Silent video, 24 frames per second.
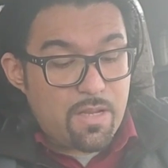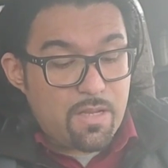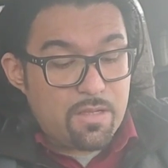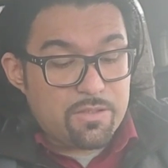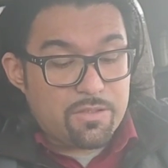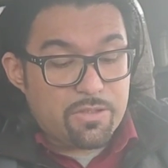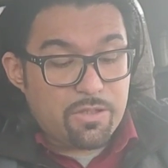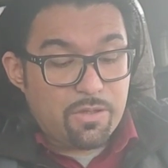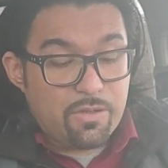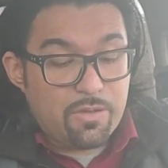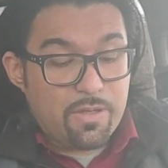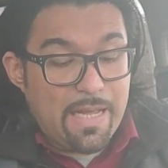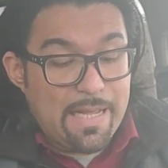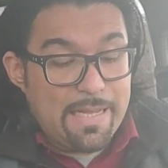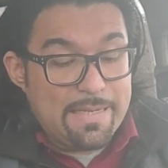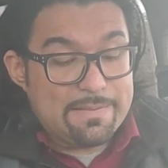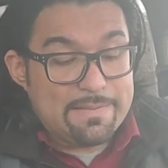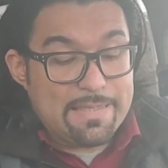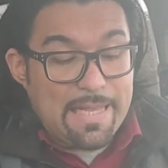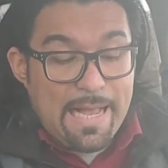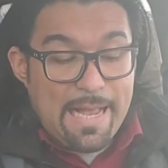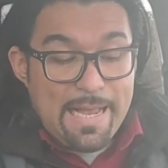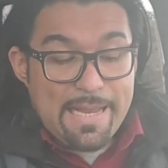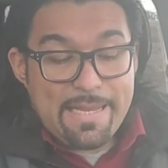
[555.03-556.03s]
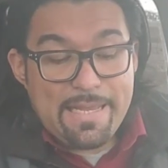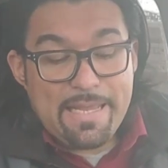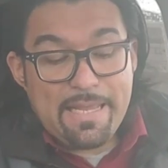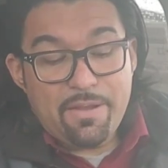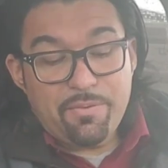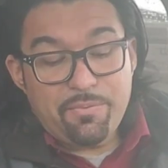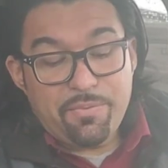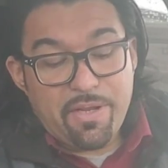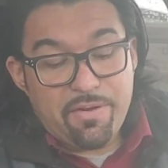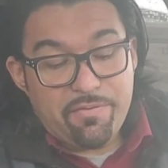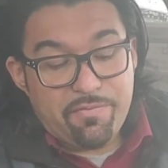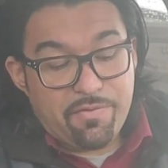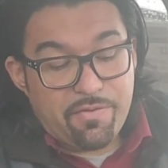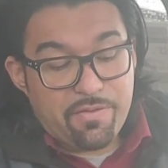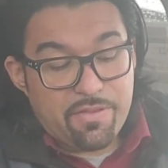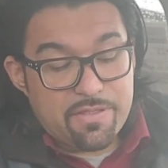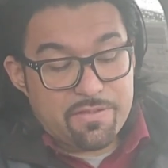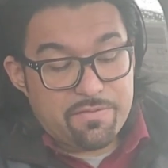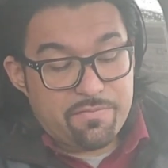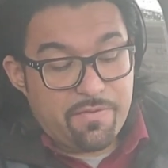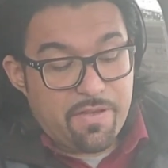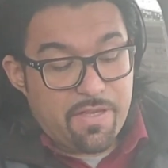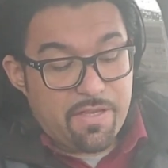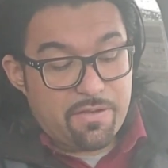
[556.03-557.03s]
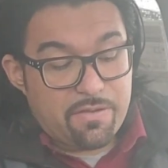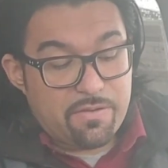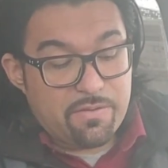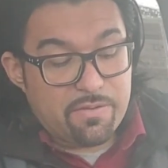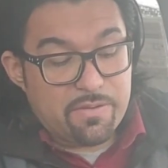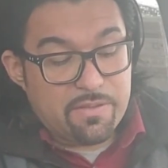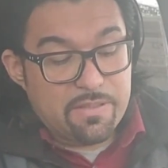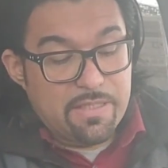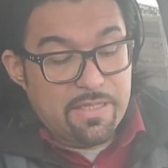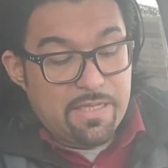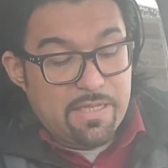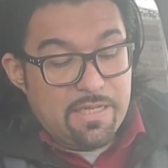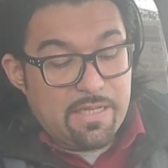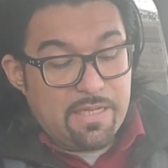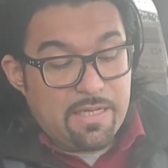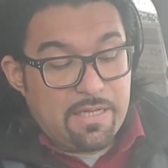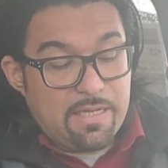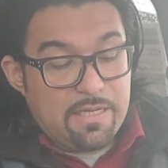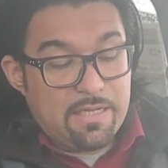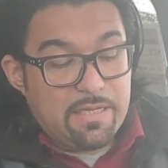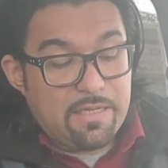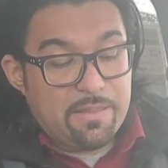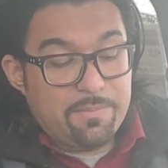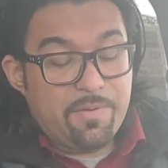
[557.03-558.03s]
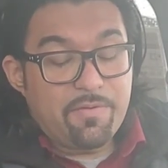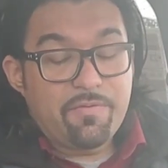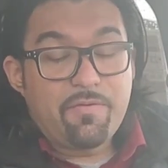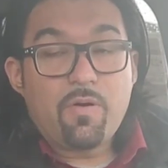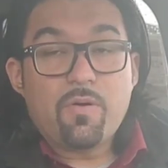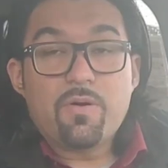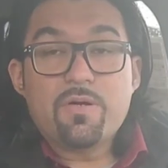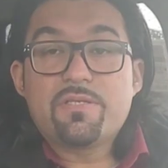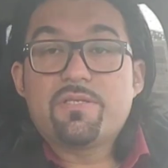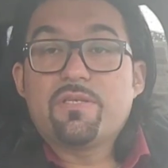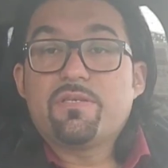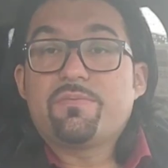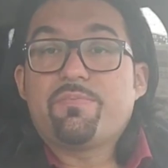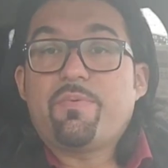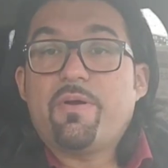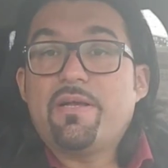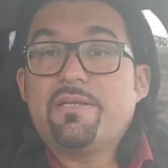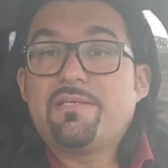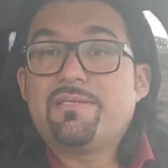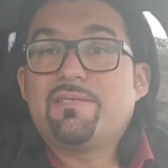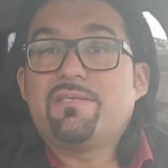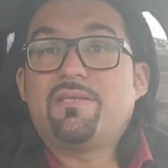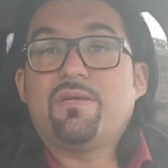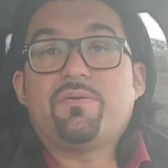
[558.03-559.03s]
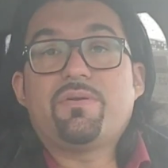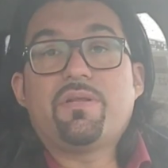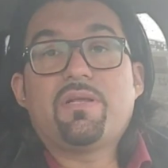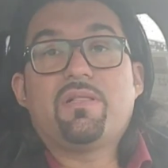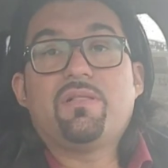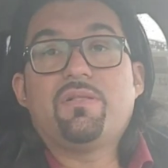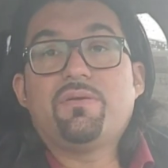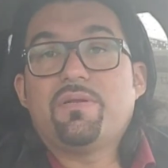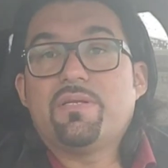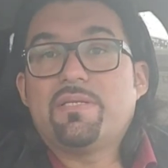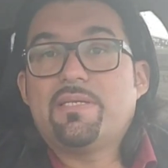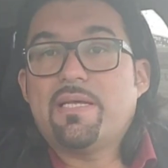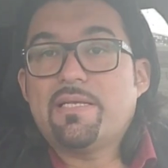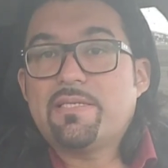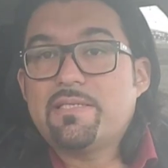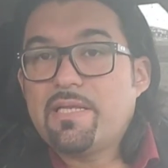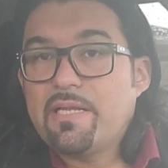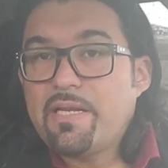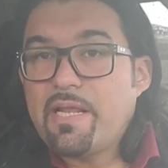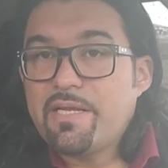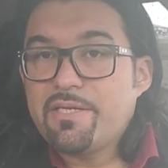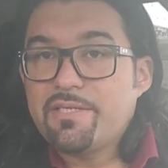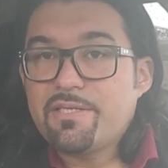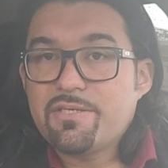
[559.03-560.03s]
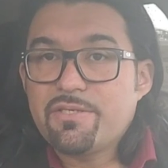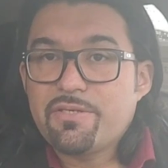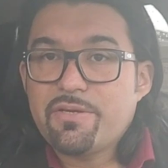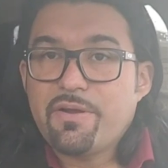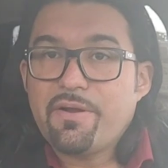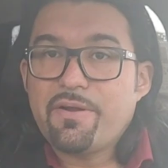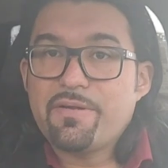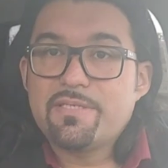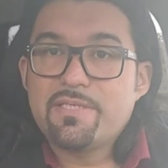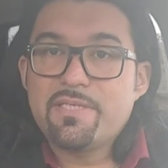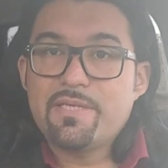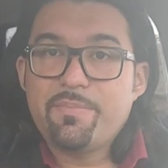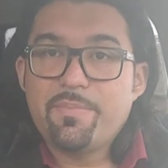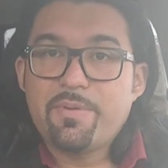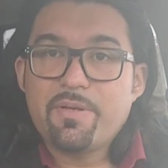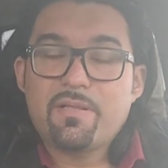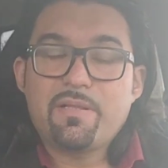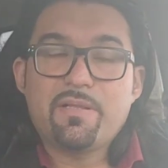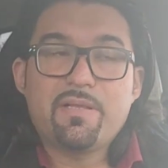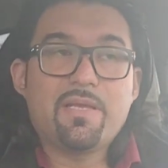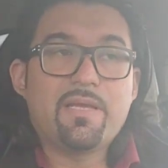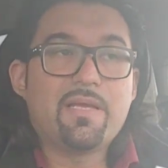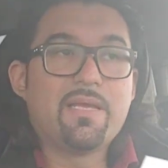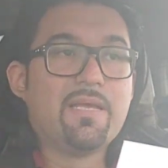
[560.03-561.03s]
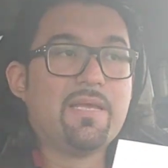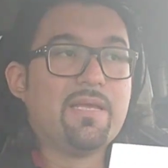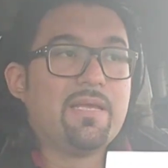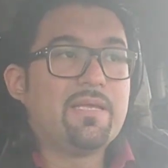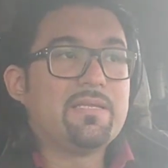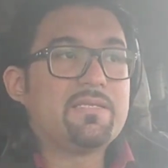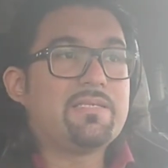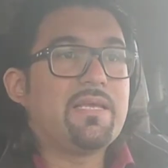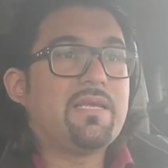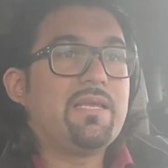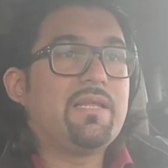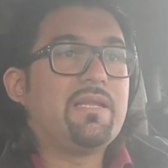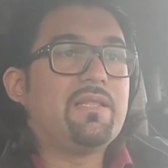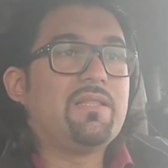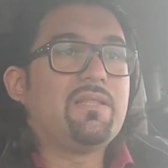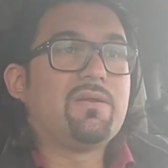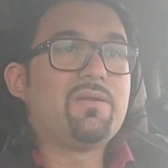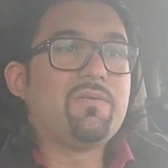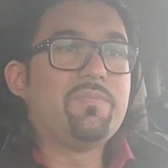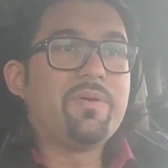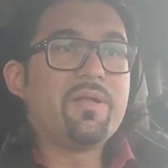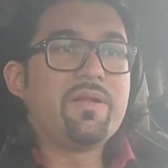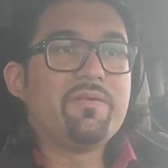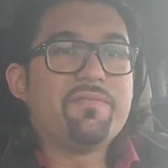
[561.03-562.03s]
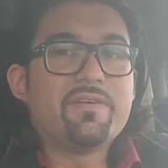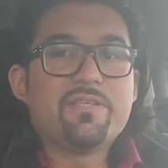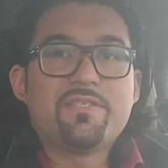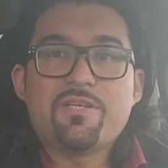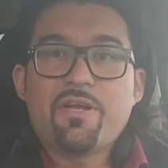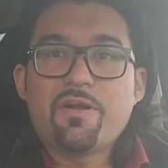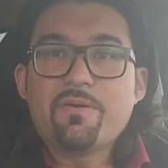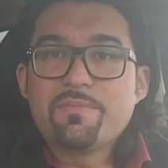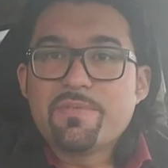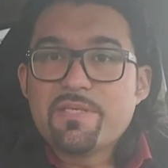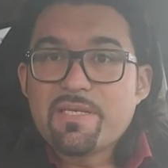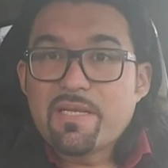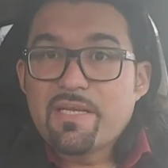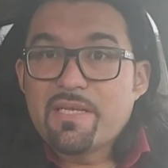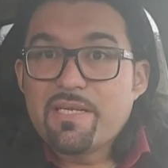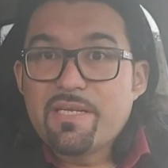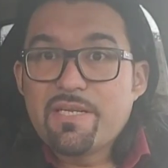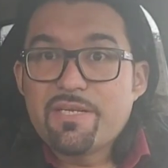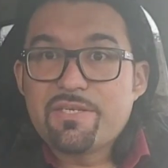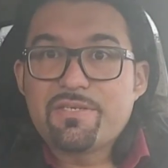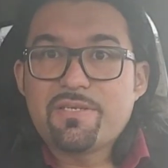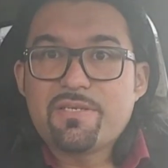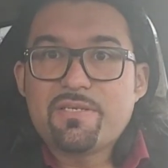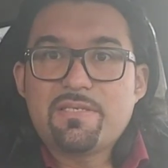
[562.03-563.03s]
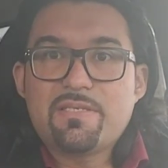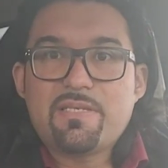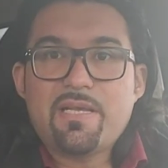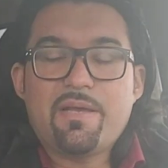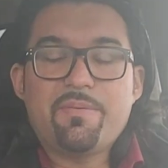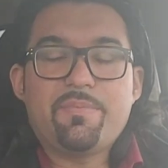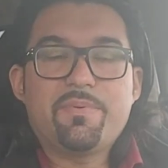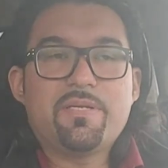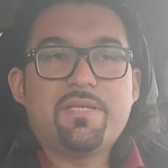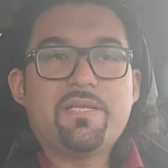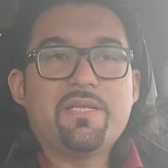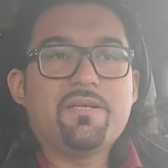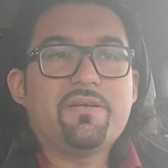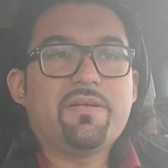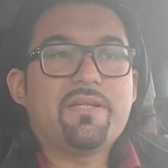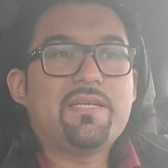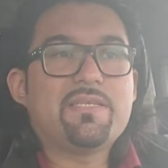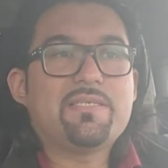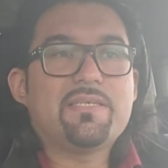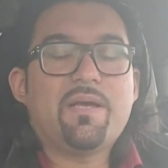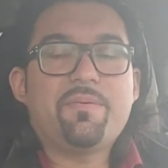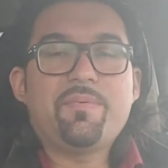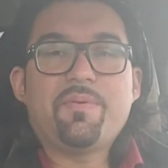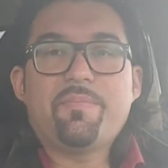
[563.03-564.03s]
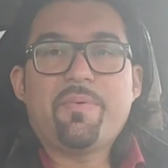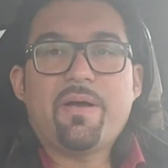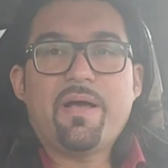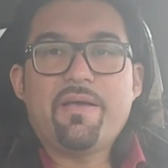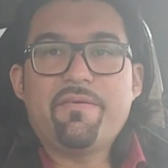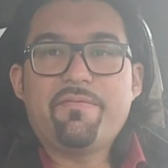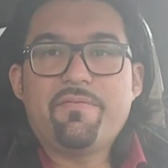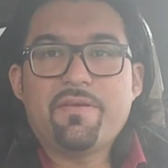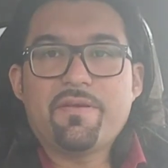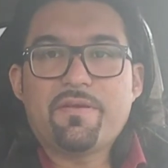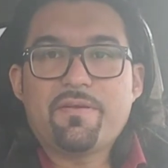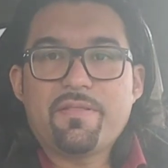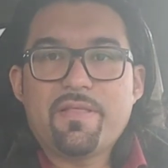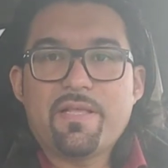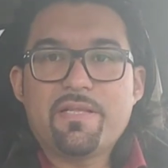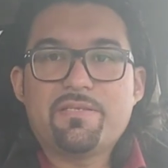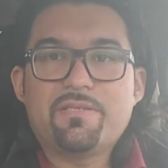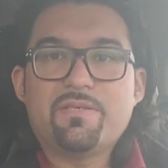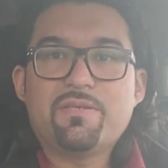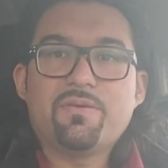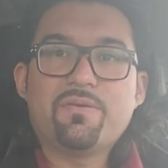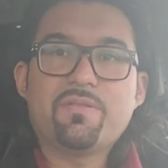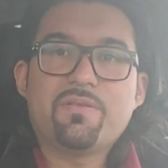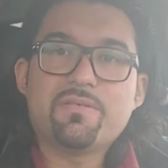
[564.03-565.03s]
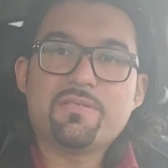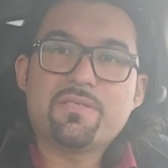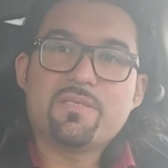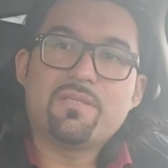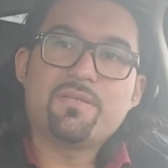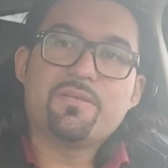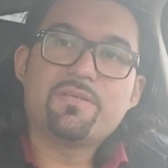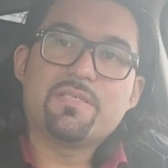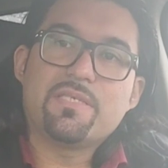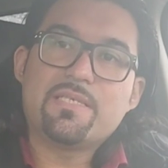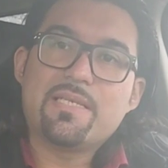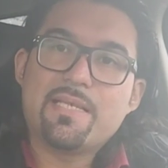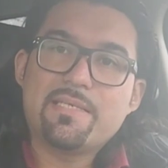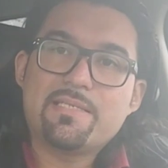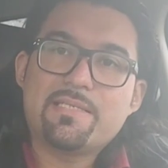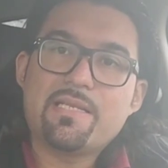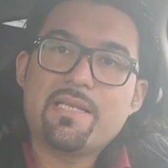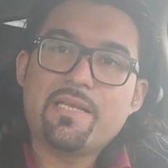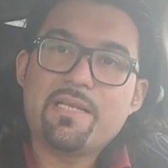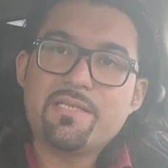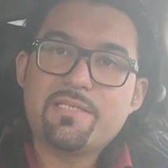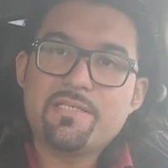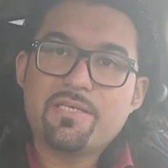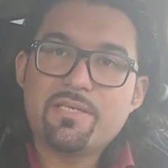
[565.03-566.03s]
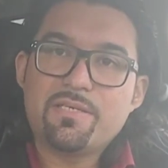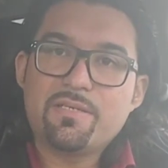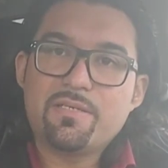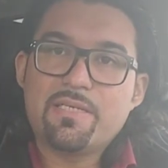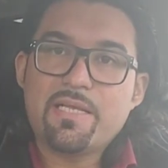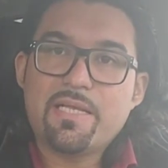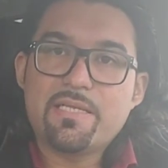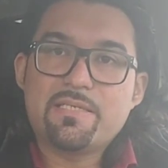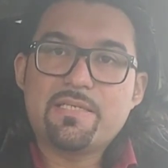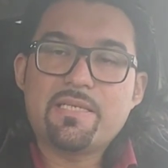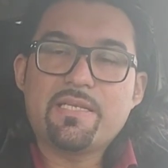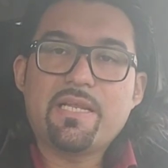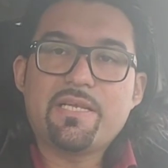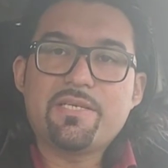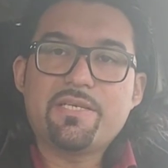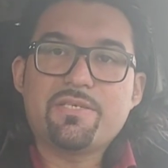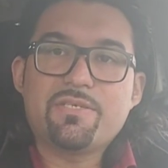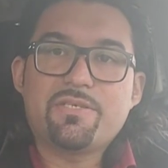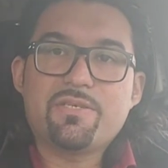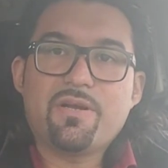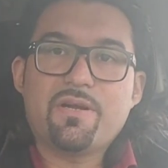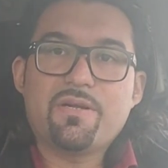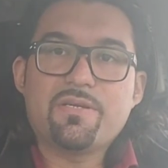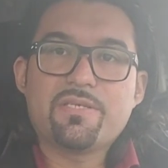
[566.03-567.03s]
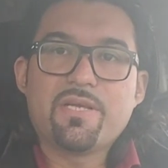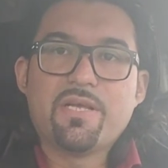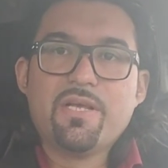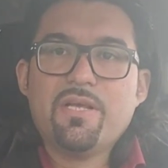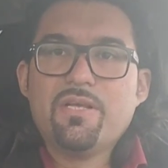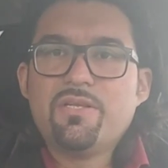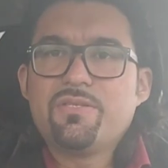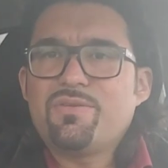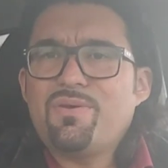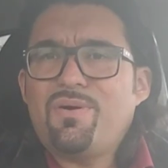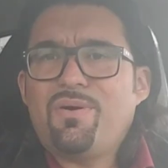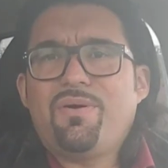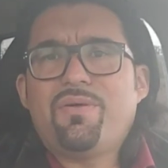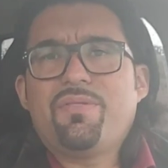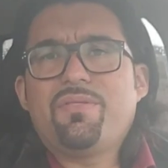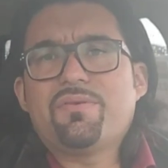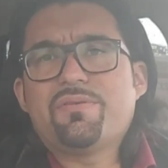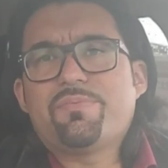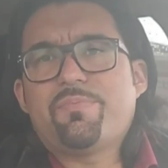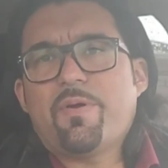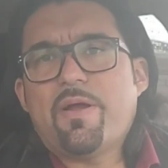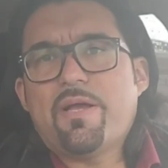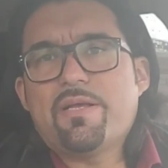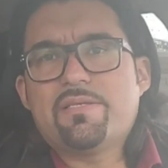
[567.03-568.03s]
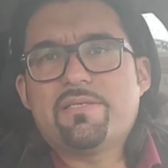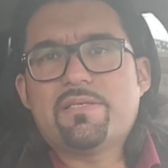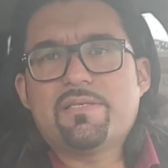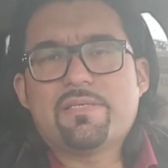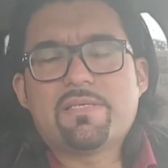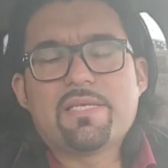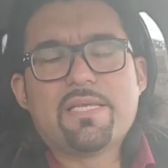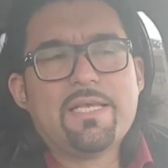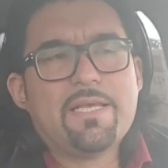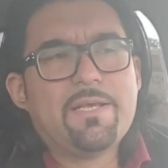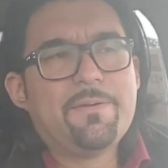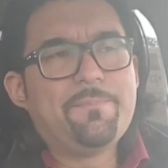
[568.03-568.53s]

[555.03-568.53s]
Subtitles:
So I can't wait for this vehicle. Of course, those prices don't include a destination charge. Typically, to get in a little bit of a terms and condition type of deal, anytime you buy a vehicle that's new, there's a destination charge. So all those prices